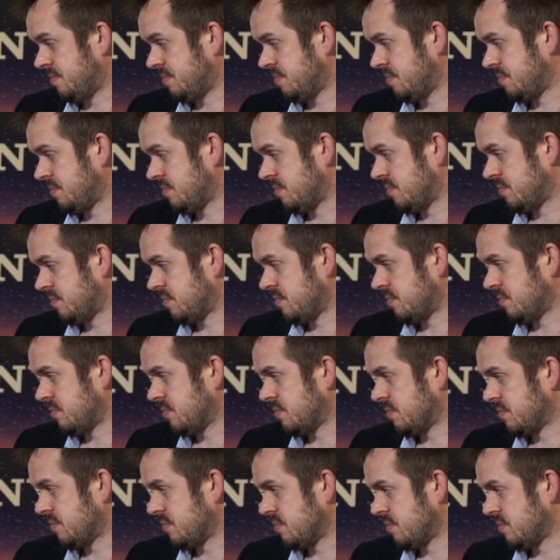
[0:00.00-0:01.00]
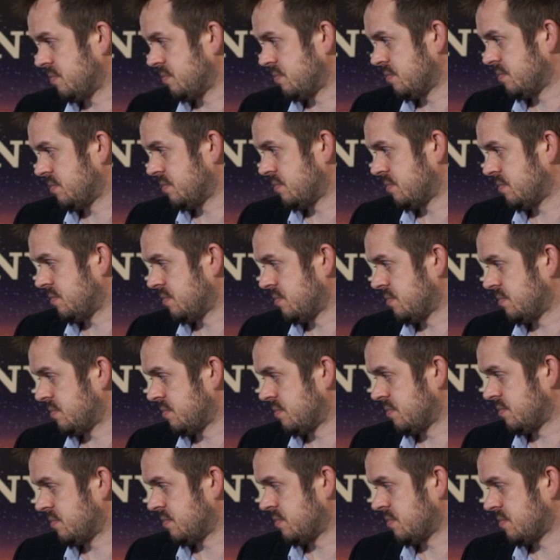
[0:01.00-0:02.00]

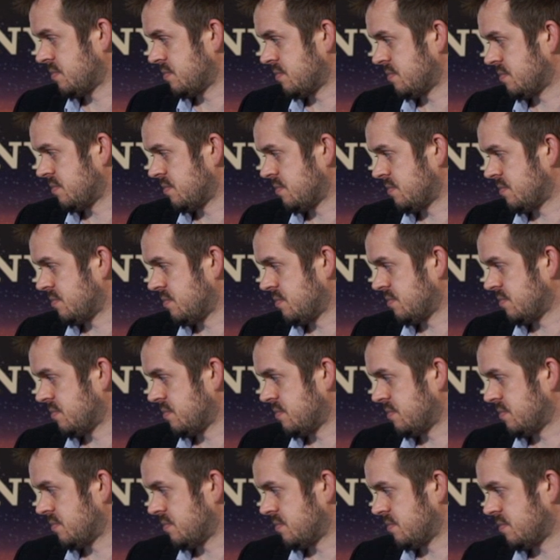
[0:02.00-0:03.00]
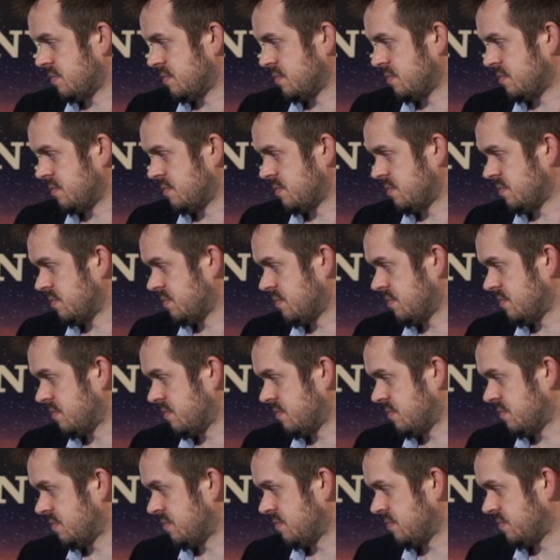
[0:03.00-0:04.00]

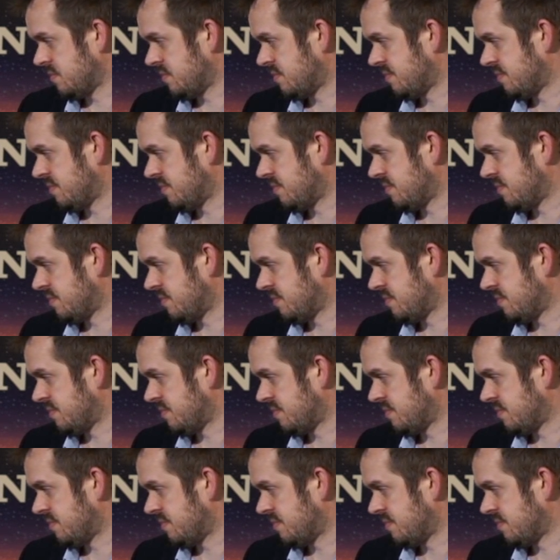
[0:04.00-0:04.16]
(no one is talking)